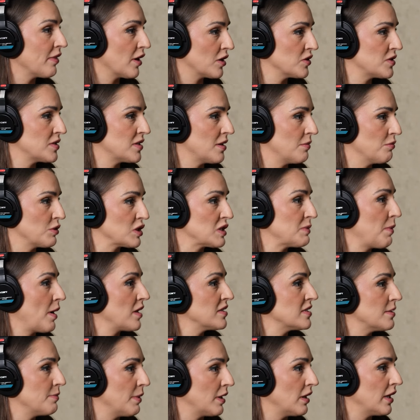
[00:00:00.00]
there's some
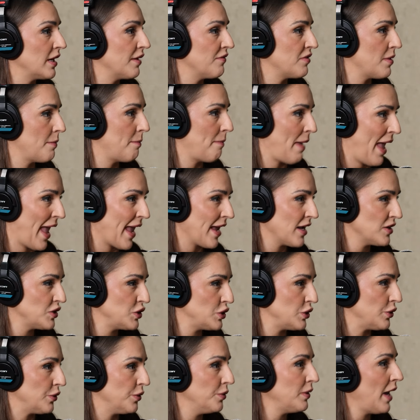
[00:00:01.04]
responsibility of the bank
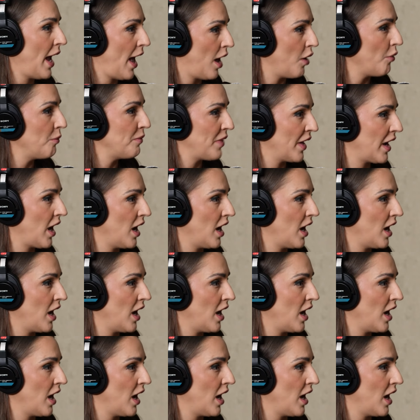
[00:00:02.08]
too to help the